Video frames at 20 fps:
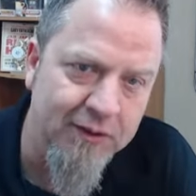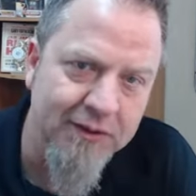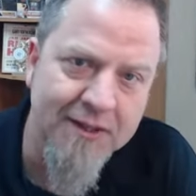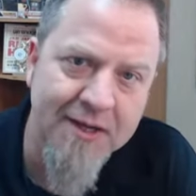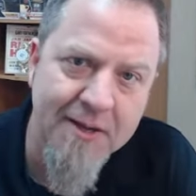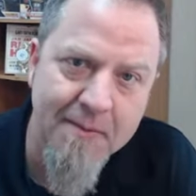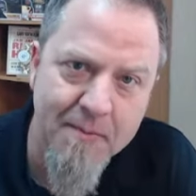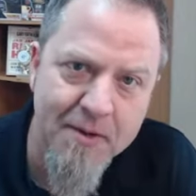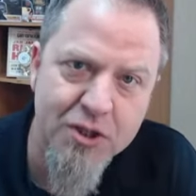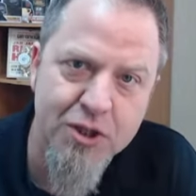
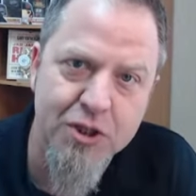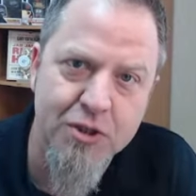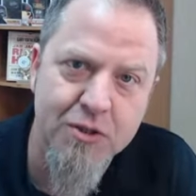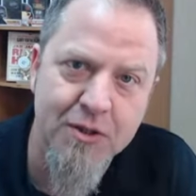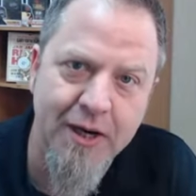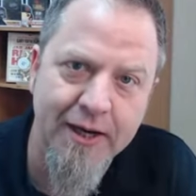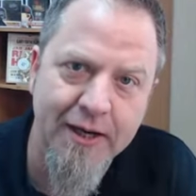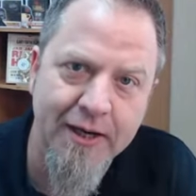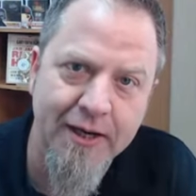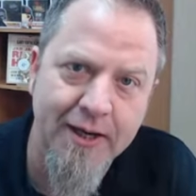
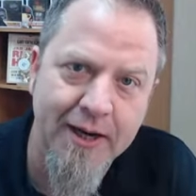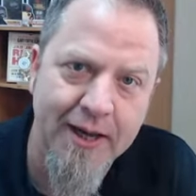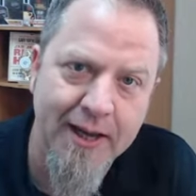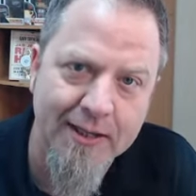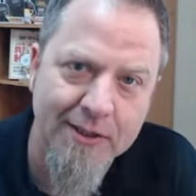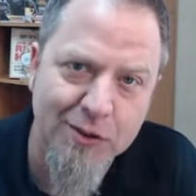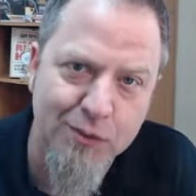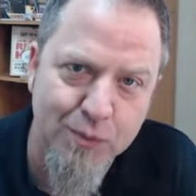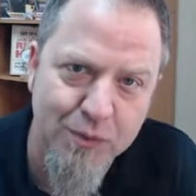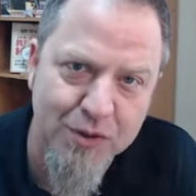demonstrated
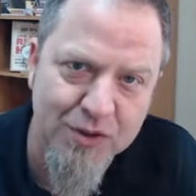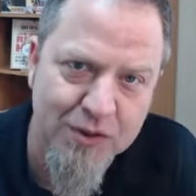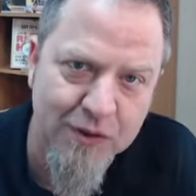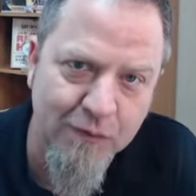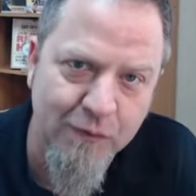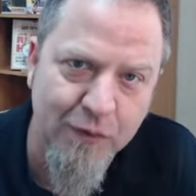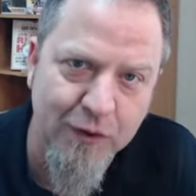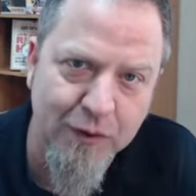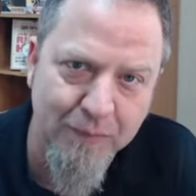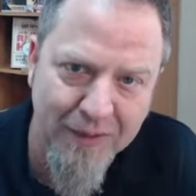a
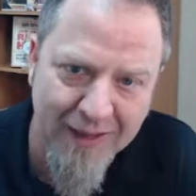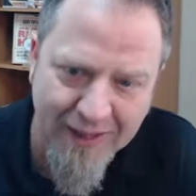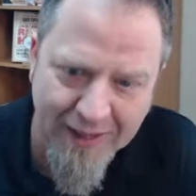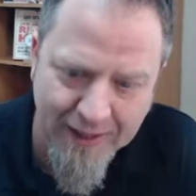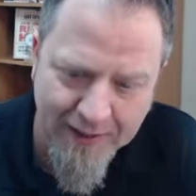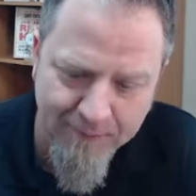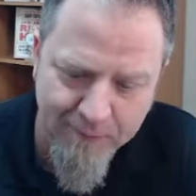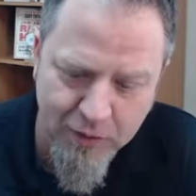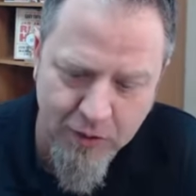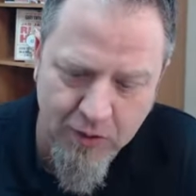specific
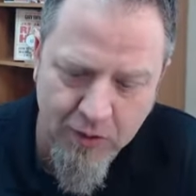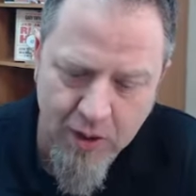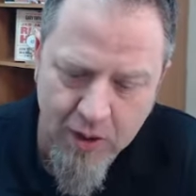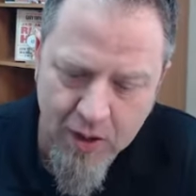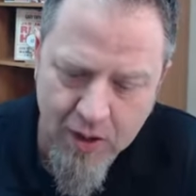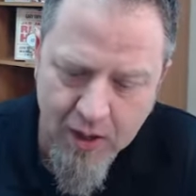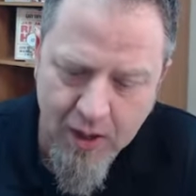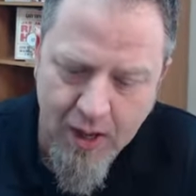behavior,